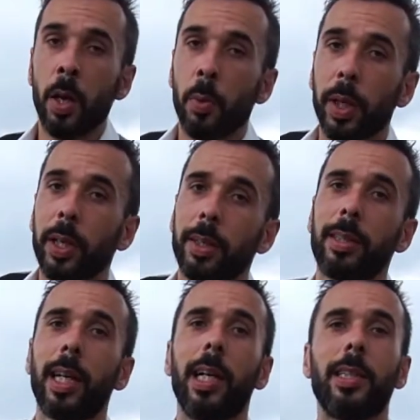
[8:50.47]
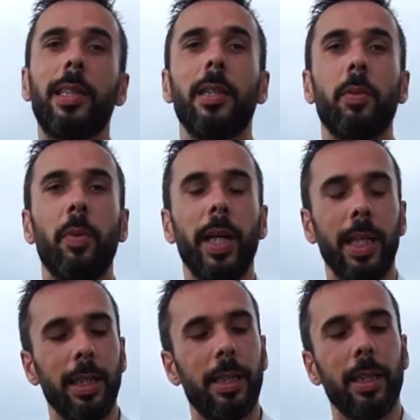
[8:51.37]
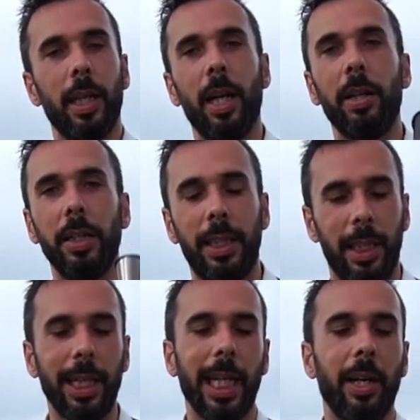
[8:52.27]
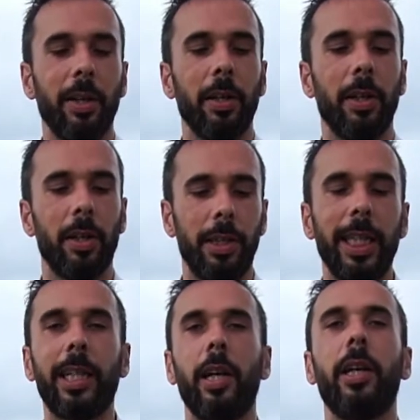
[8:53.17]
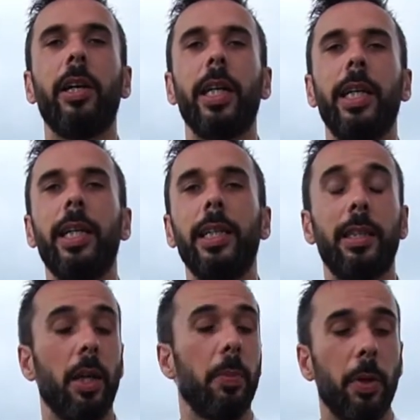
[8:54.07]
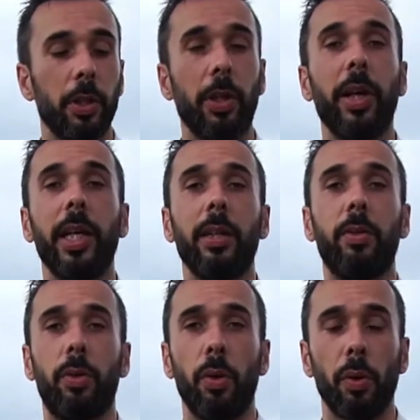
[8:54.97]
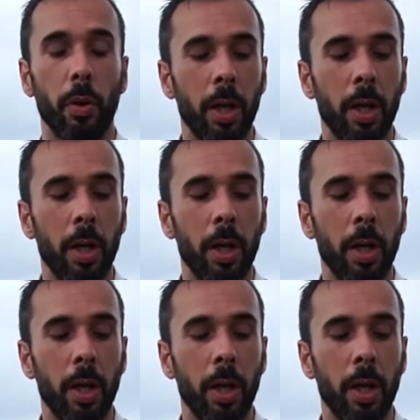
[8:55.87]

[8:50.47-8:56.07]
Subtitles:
We're going to start with a jigger. A jigger is a measuring tool.